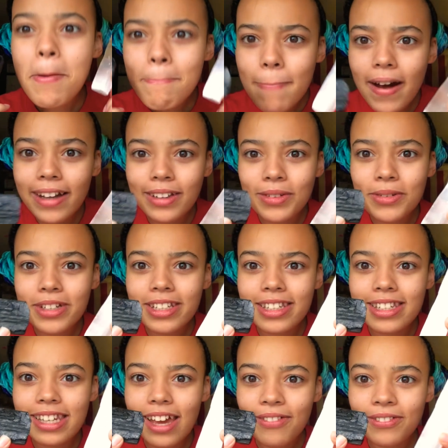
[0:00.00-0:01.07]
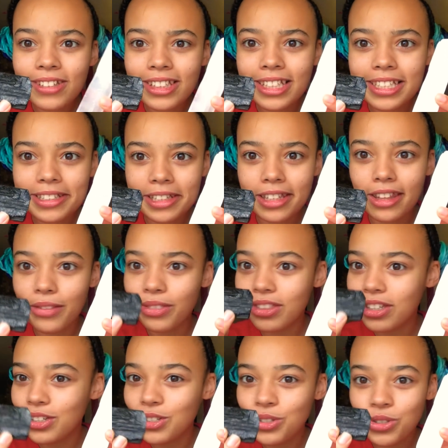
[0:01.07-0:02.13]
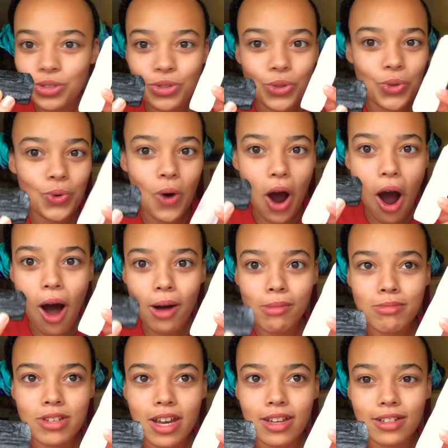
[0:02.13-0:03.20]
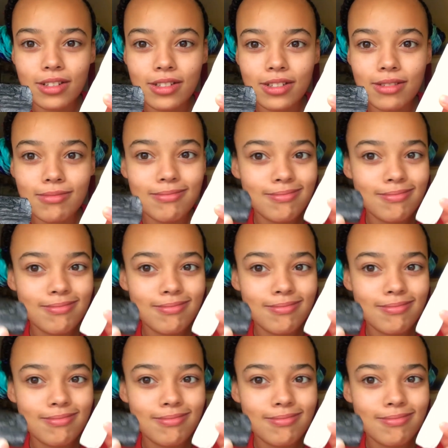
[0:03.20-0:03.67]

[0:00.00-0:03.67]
but you can definitely see that these two objects,